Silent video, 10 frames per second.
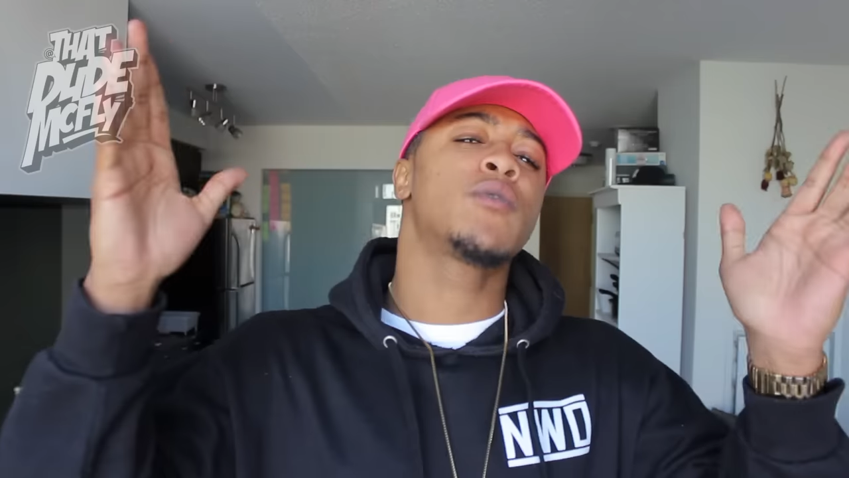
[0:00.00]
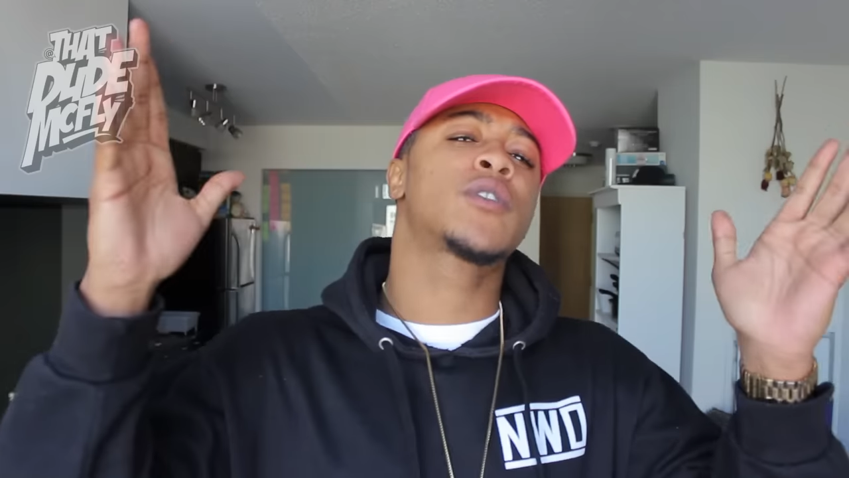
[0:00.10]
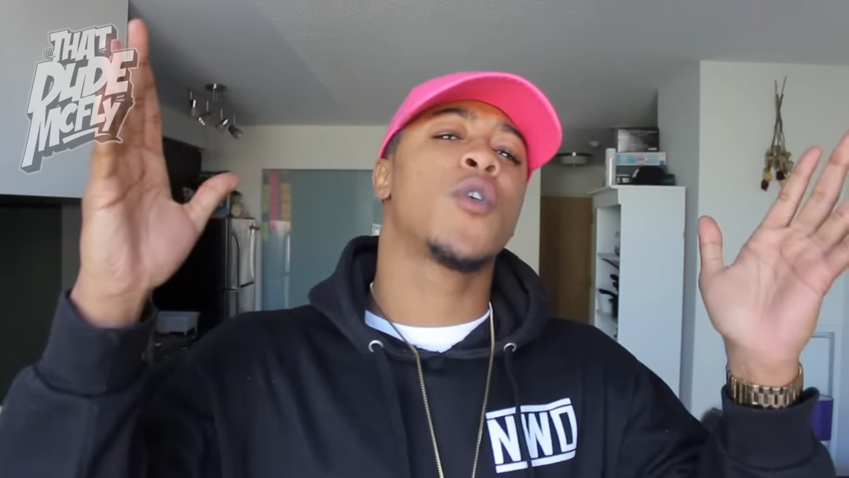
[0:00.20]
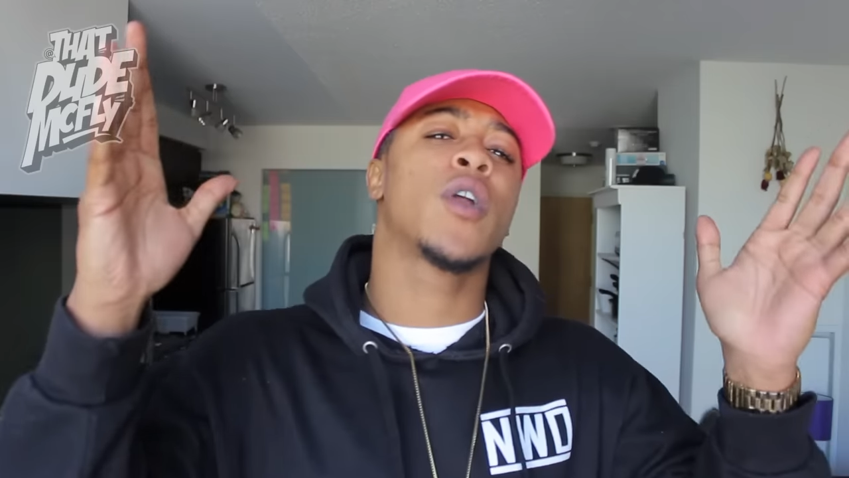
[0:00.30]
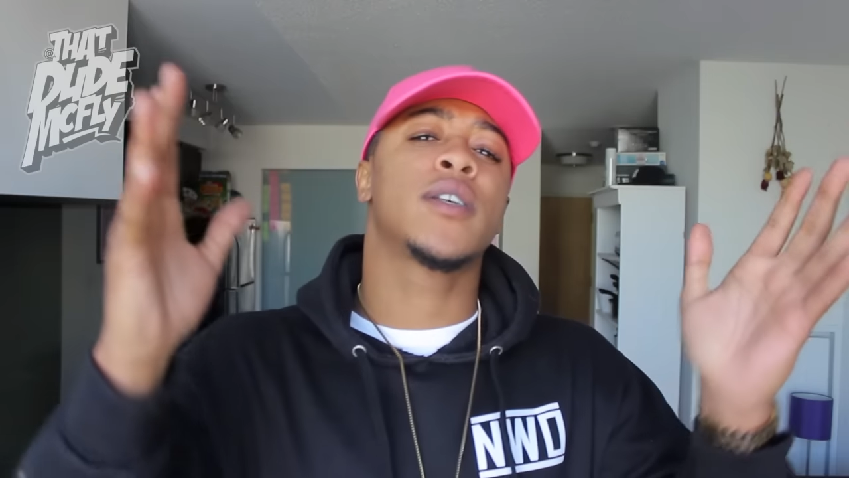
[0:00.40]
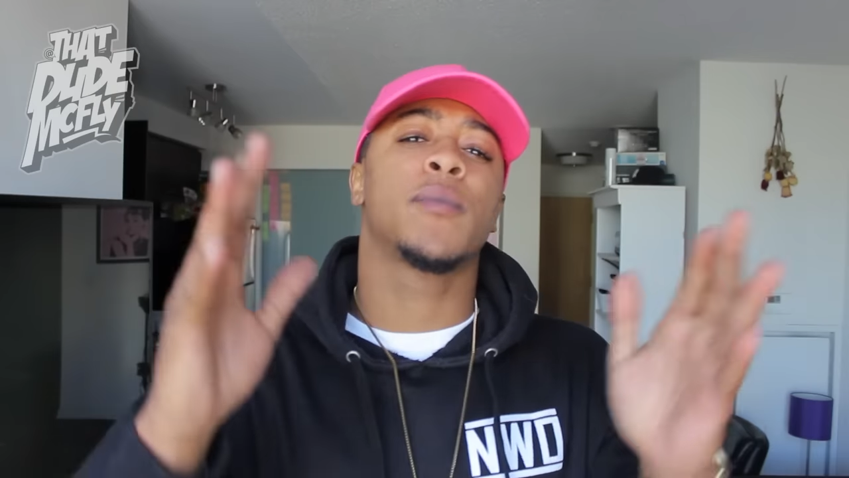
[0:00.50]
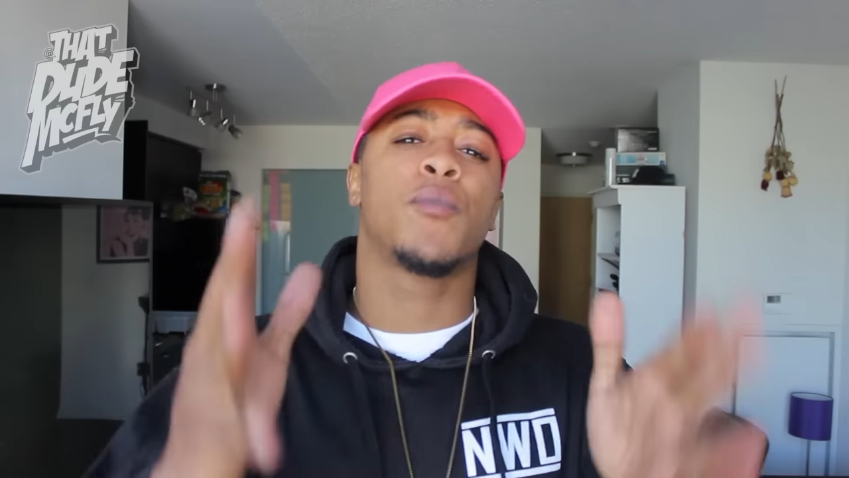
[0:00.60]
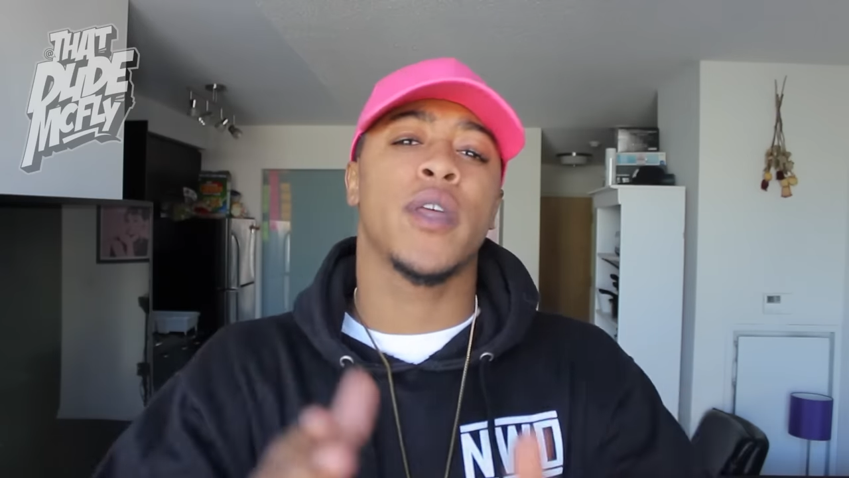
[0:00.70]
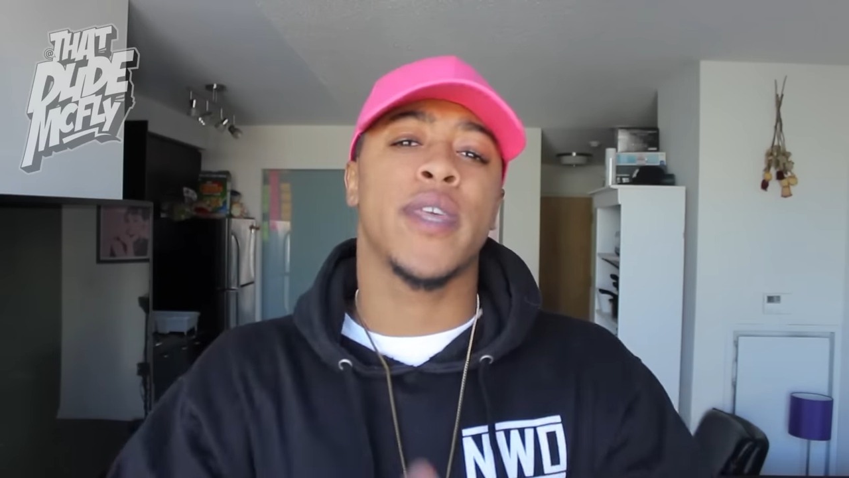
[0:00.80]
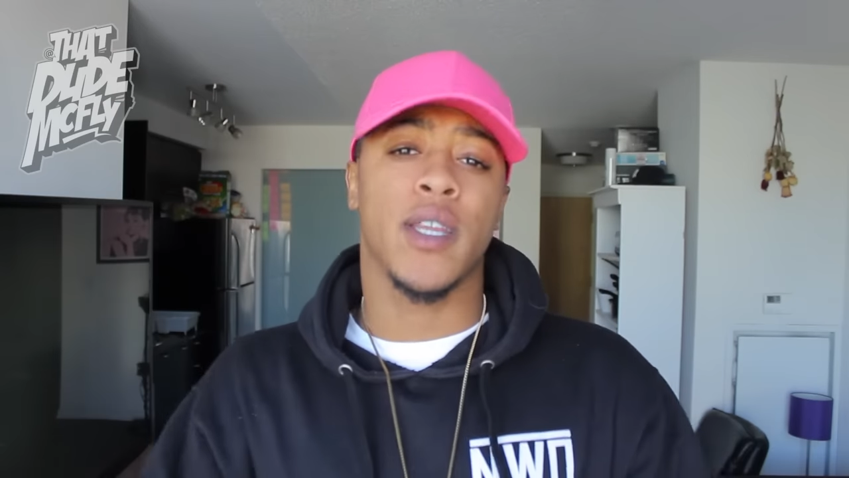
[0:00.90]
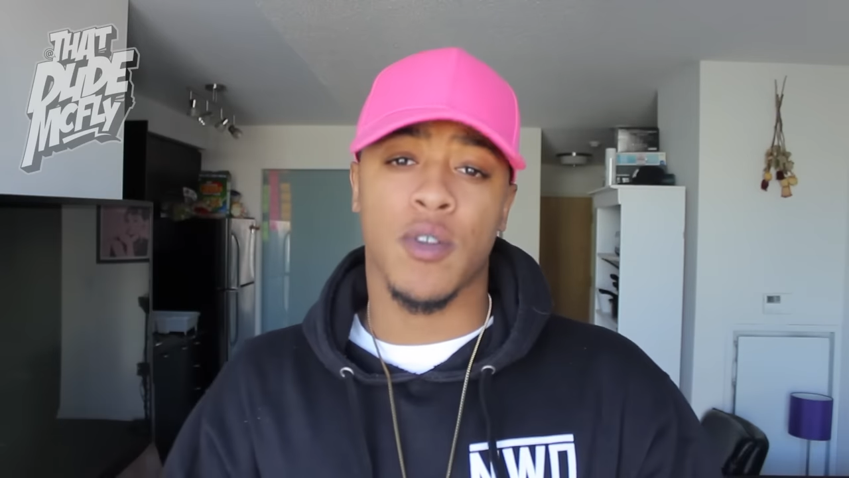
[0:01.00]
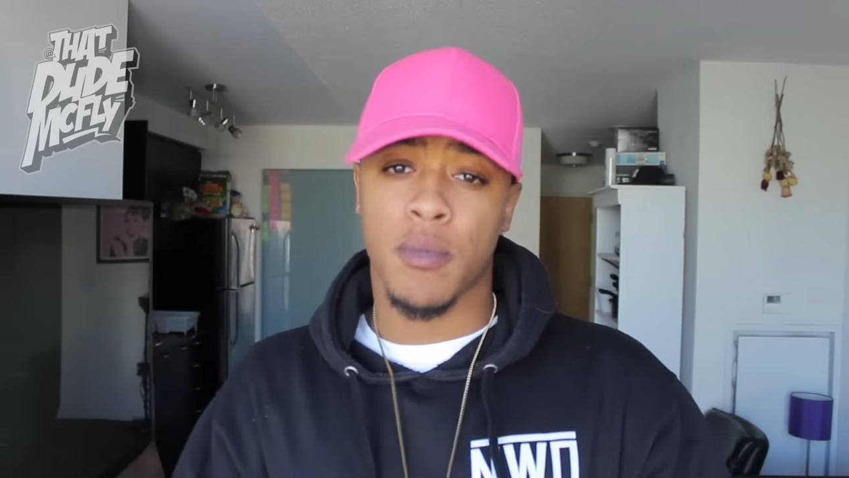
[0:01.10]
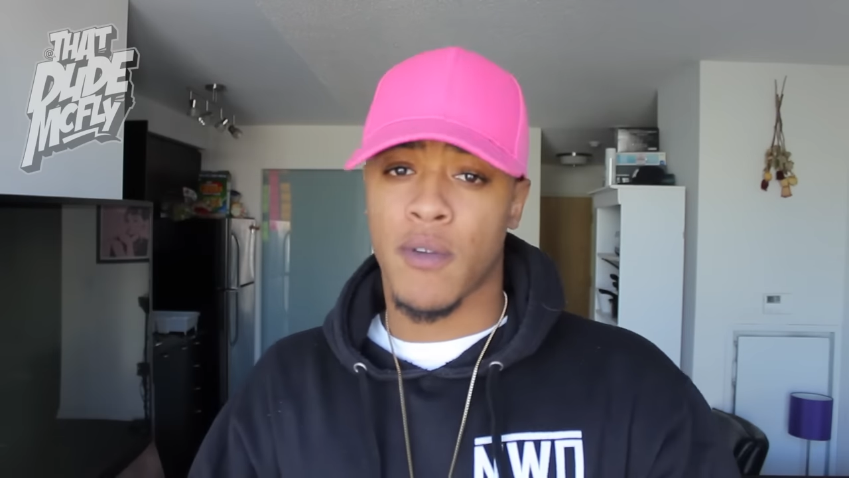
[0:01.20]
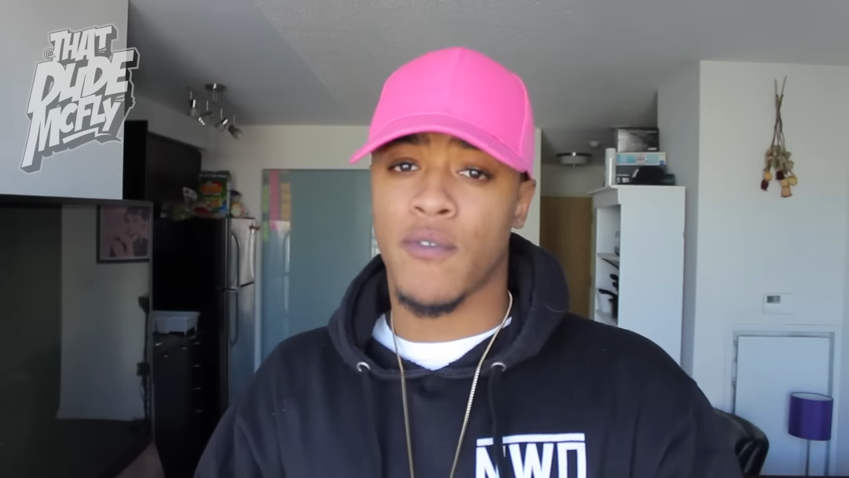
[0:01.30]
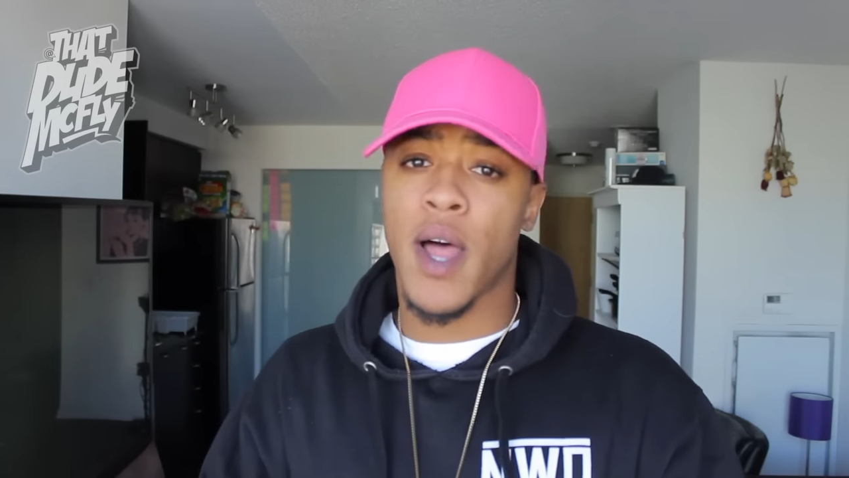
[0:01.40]
Hey, what's going on? It's your boy, That
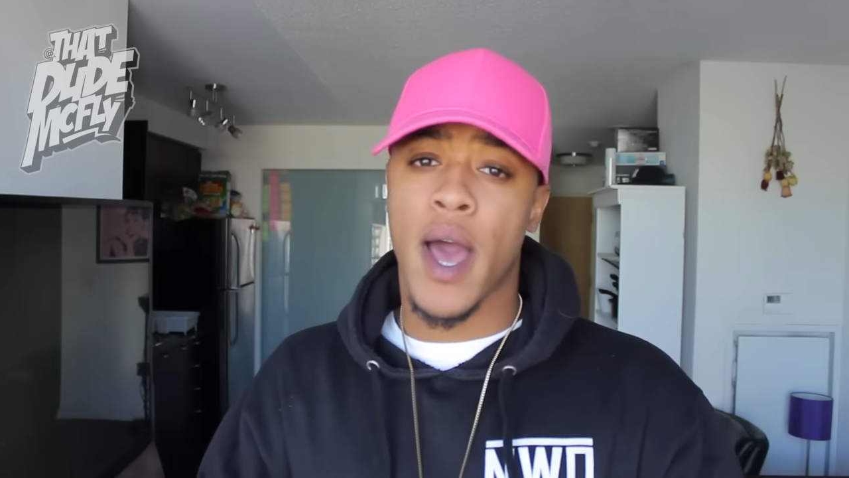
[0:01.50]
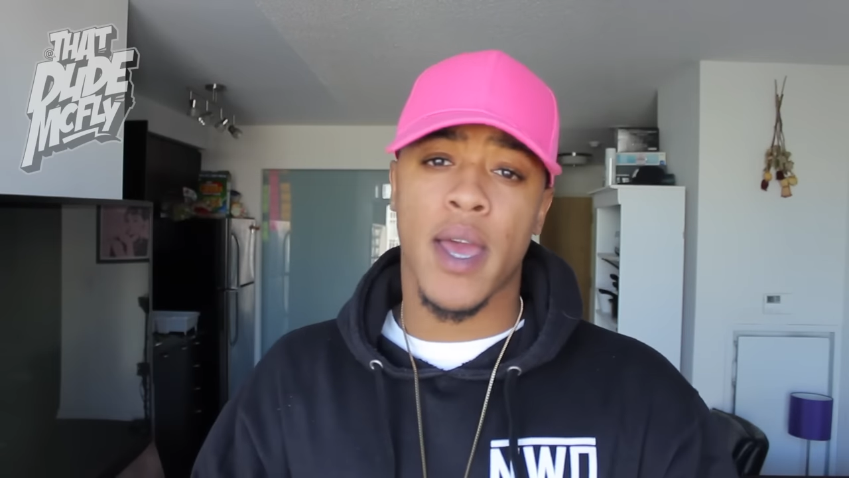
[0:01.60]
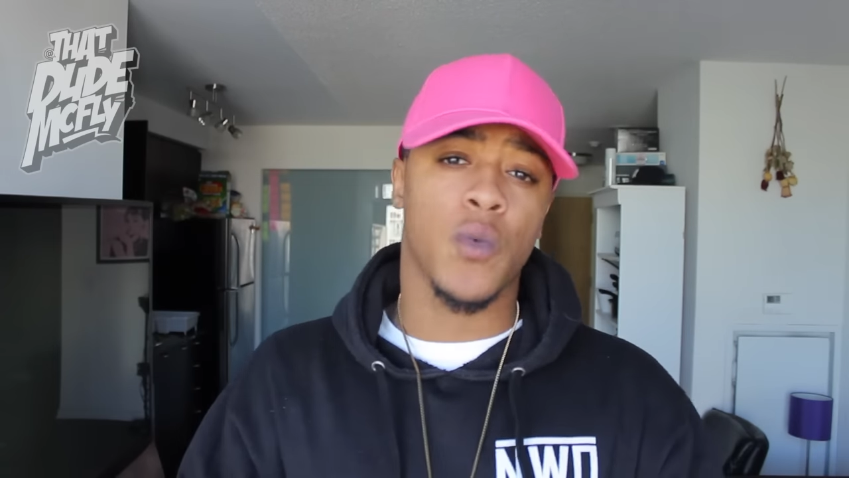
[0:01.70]
Dude McFly,